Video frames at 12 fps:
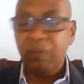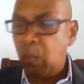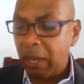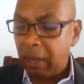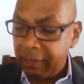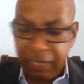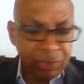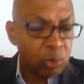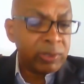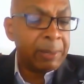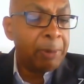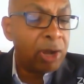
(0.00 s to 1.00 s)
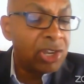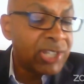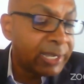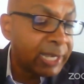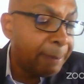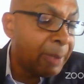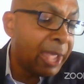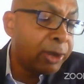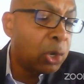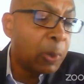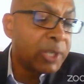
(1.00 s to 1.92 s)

Well, the truth about it is that I don't know